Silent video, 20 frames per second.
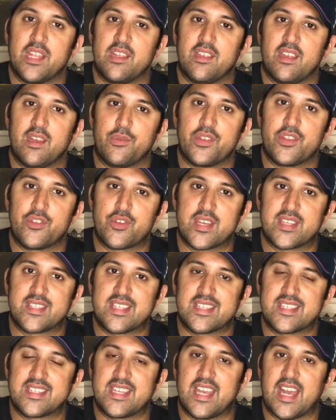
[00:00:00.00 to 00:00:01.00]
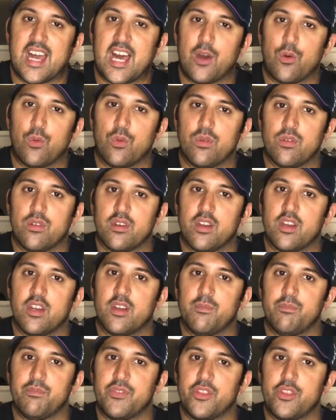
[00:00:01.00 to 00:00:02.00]
I was interested to see how
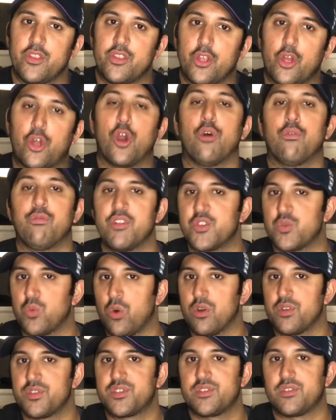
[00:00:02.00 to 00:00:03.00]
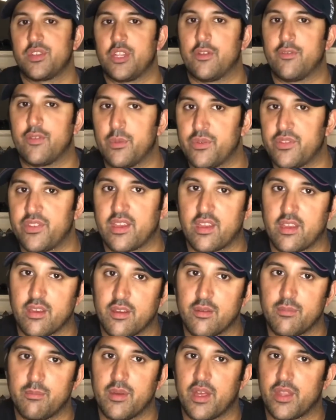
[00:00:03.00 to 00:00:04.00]
the coverage was, you know, if it was like
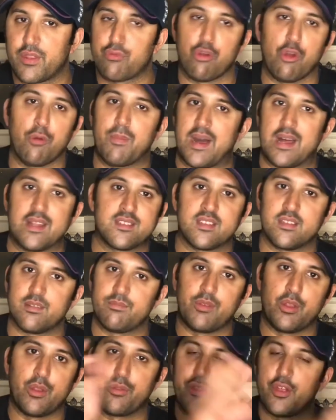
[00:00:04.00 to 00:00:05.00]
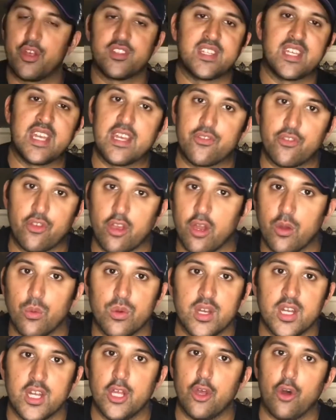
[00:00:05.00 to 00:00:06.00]
a throwback to, you know, 30 years ago,
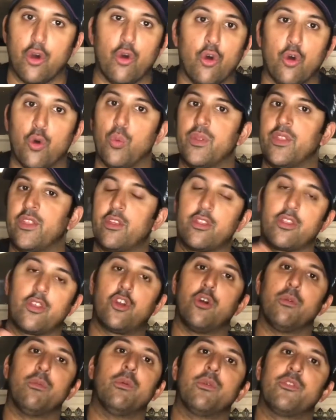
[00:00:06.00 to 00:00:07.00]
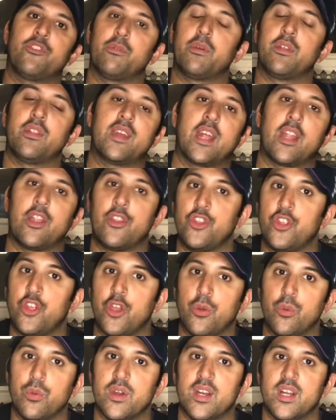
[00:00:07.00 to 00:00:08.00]
or were they going to come up with something kind of
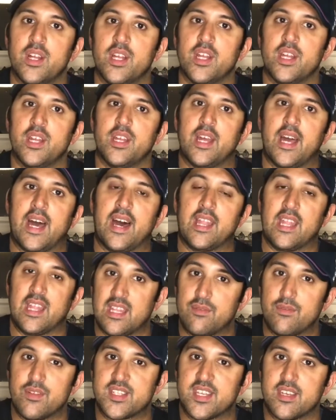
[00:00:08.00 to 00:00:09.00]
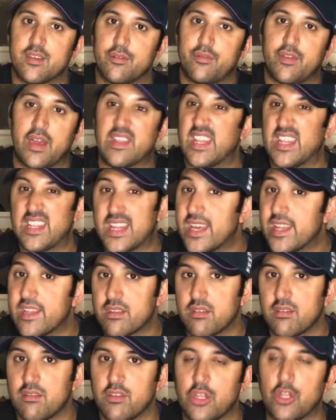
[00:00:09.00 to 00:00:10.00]
new and innovative. And they
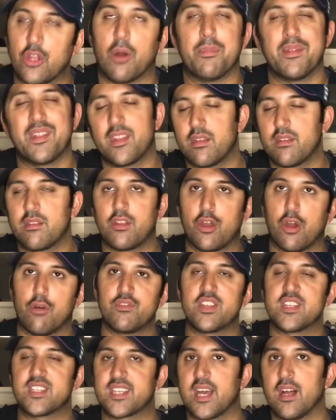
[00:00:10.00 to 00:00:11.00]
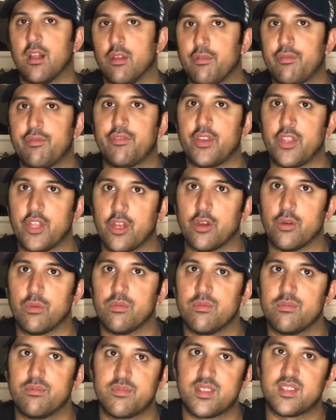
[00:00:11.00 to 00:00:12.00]
did, you know, I mean, the coverage itself, you know,
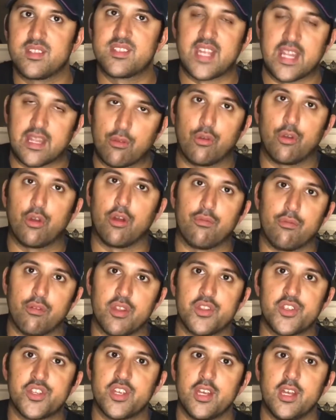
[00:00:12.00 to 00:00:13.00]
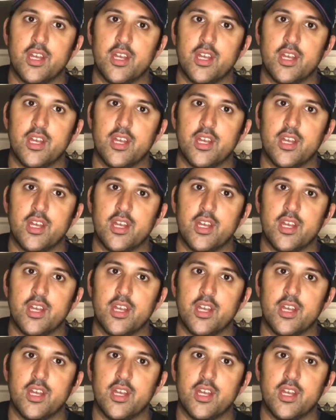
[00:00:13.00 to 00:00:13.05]
technical coverage